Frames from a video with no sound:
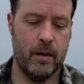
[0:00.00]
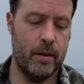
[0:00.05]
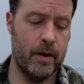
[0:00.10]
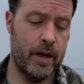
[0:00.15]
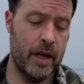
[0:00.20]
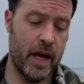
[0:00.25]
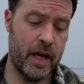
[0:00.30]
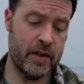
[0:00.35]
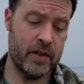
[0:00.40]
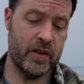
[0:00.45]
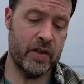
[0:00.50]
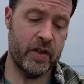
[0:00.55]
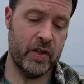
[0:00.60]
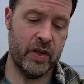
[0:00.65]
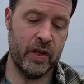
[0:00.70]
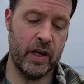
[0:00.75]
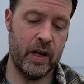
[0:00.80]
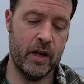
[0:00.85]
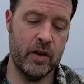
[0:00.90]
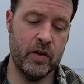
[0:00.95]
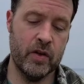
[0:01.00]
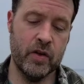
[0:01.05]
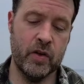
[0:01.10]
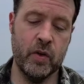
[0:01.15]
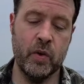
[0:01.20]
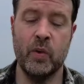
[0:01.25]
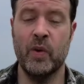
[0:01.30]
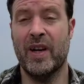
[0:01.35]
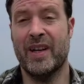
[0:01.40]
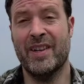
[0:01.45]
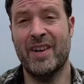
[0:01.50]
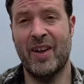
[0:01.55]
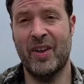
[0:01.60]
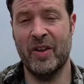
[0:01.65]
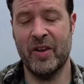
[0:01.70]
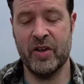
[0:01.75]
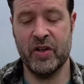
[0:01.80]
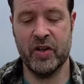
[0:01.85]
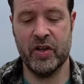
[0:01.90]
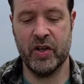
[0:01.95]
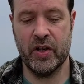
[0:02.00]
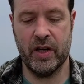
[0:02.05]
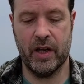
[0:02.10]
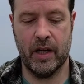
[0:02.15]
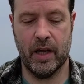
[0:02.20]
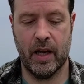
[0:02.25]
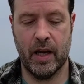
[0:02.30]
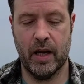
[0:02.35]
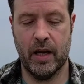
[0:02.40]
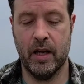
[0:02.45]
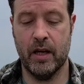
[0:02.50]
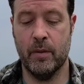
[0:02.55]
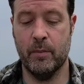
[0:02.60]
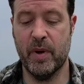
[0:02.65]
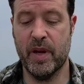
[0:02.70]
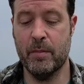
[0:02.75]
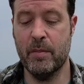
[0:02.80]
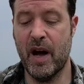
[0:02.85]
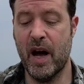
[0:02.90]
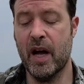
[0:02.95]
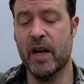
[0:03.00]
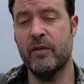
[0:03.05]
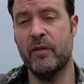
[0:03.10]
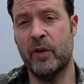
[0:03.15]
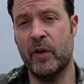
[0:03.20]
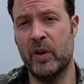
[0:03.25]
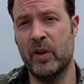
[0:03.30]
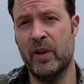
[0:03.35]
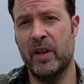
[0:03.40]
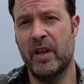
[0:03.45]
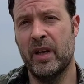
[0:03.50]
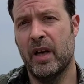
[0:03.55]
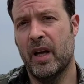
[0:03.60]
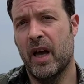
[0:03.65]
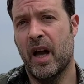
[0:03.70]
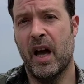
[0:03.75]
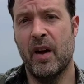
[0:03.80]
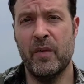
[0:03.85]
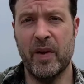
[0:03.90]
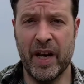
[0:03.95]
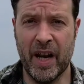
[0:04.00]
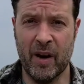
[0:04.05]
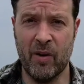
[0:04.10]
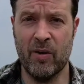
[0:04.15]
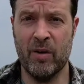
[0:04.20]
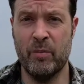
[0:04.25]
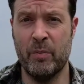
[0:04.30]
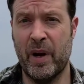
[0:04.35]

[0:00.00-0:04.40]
Next is to acknowledge and be mindful of inherent